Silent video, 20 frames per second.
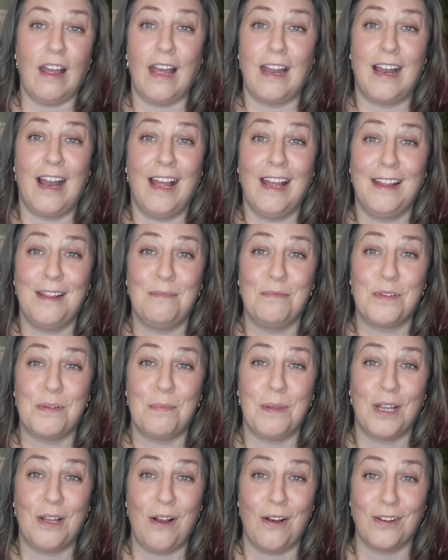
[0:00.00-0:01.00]
I like them
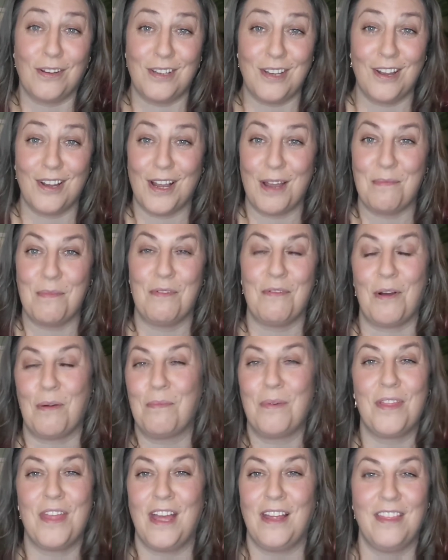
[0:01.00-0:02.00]
to be gone, don't get me
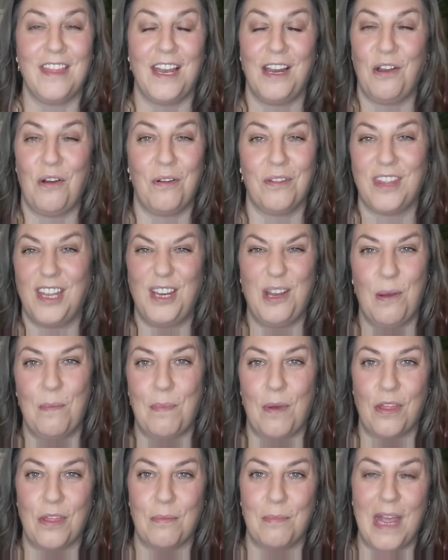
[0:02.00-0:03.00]
wrong, but they
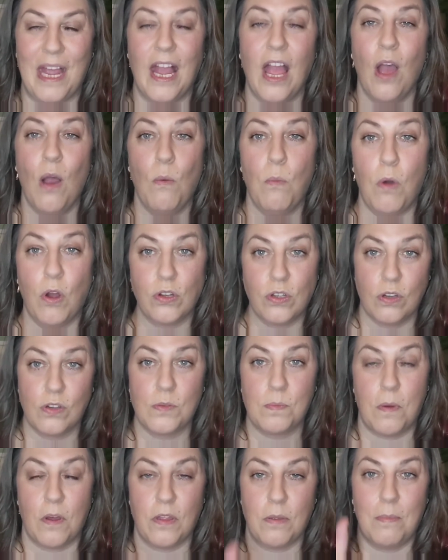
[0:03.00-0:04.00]
don't bother me. What
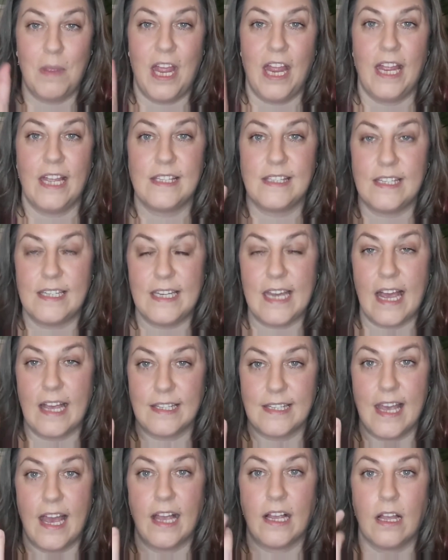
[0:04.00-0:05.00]
does bother me is the
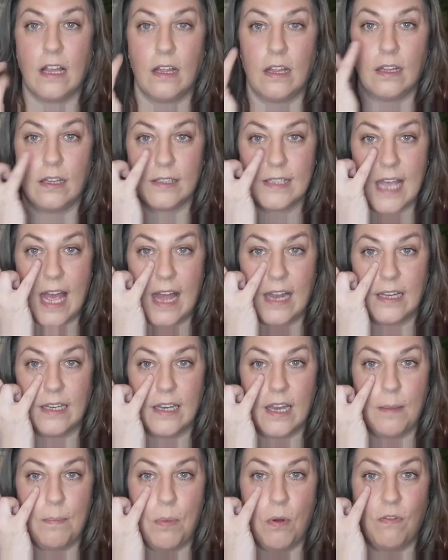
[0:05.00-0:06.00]
dark circles
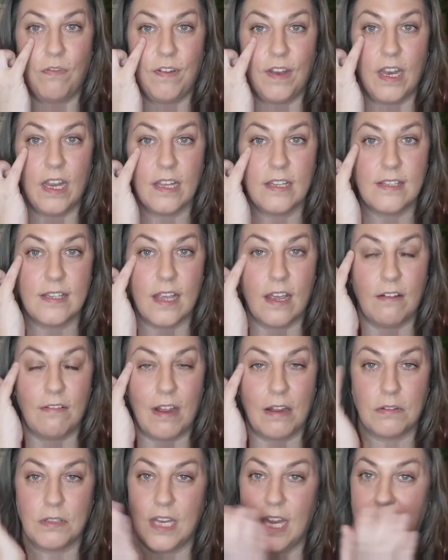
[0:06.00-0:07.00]
and puffiness
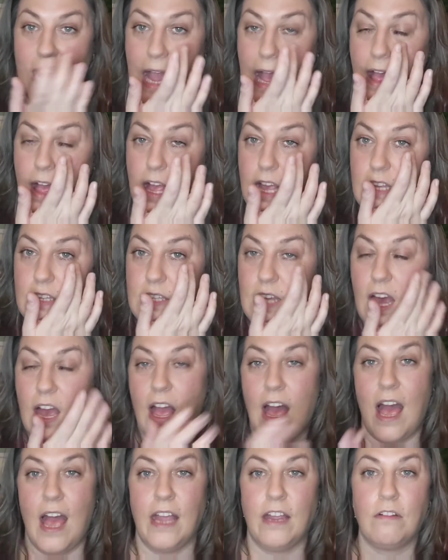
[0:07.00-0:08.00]
around here. So
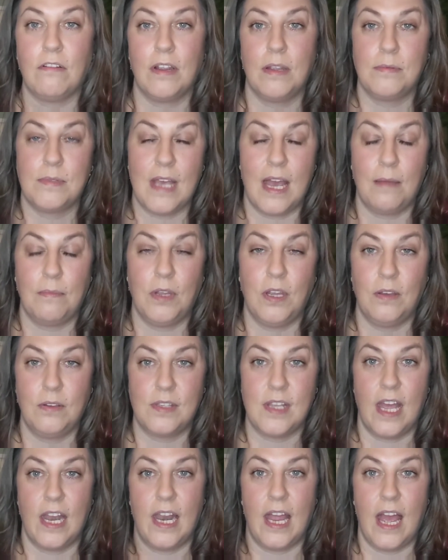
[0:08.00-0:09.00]
eye creams I'm
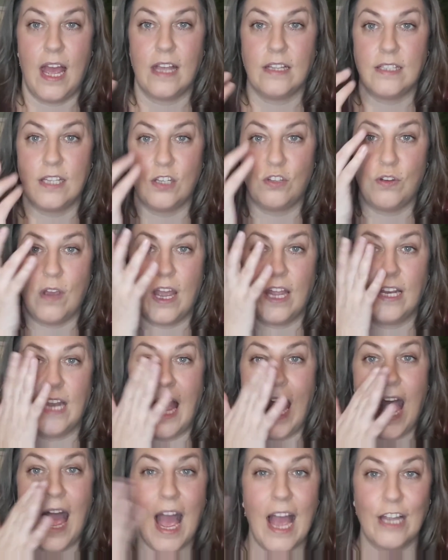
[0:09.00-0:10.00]
using are to try and
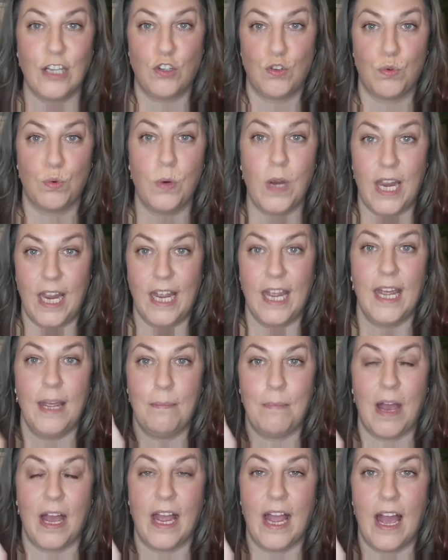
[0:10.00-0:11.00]

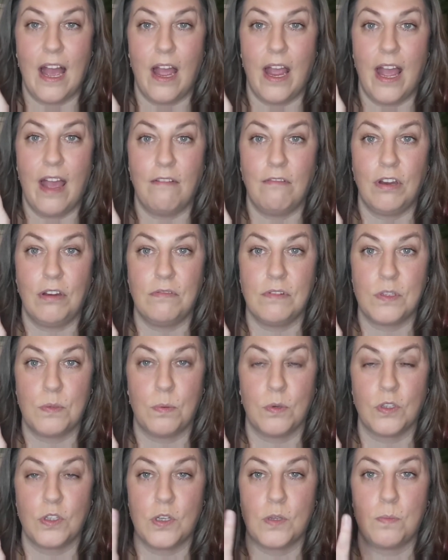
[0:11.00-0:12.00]
hydrate my eye area
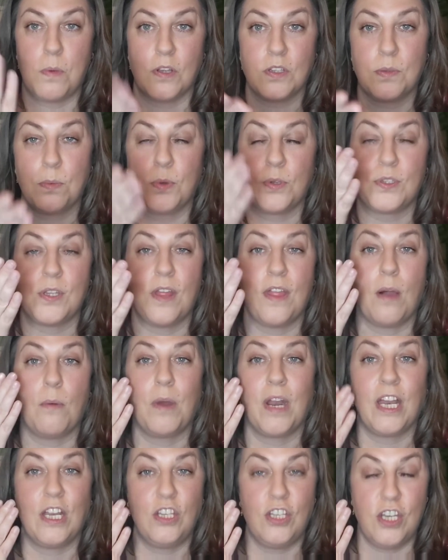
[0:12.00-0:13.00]
as much as possible, so
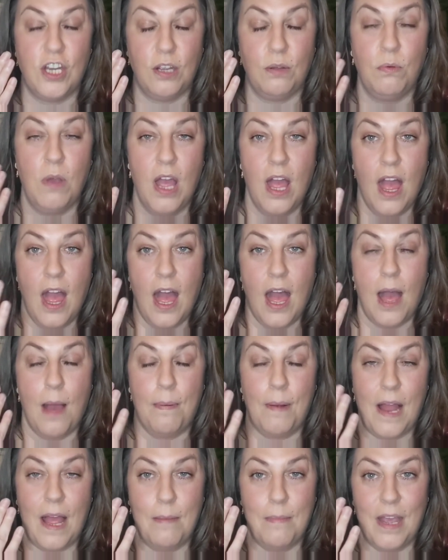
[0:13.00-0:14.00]
that when I do
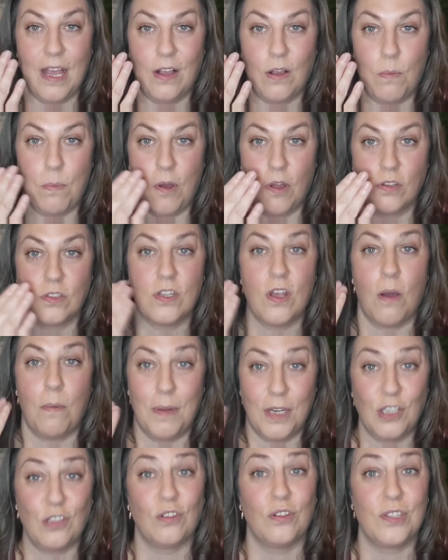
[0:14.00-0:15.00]
apply makeup on
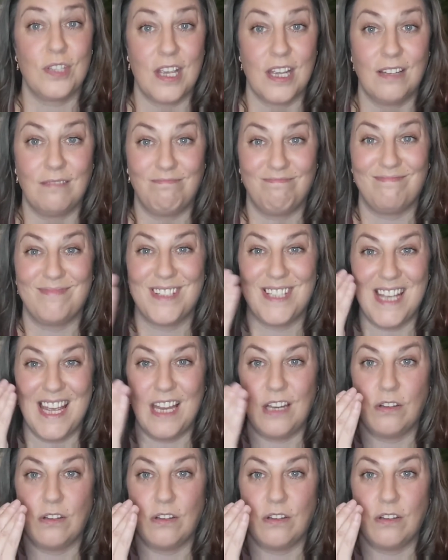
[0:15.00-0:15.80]
top, it doesn't